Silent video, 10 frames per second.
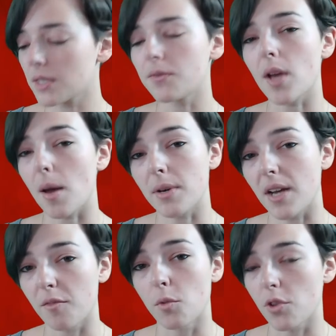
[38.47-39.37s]
If you happen to
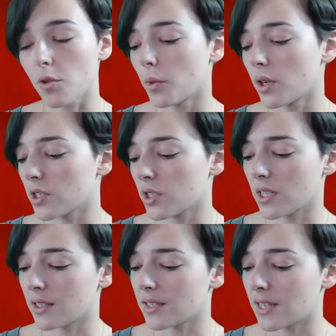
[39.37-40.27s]
have more than one, just
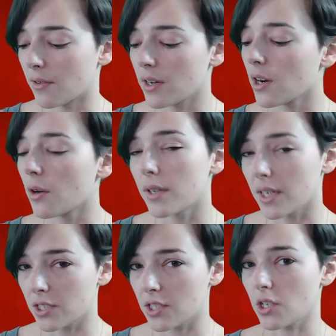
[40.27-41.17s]
hit the down arrow
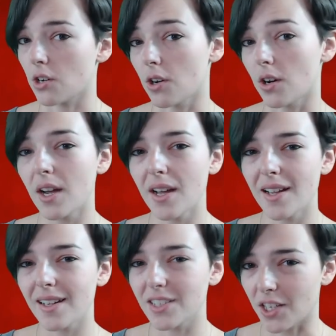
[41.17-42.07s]
next to your
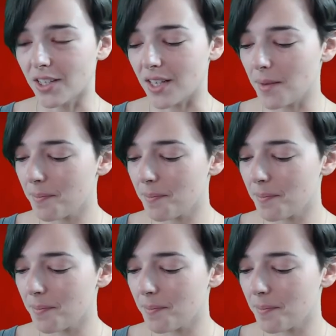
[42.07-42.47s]
channel name.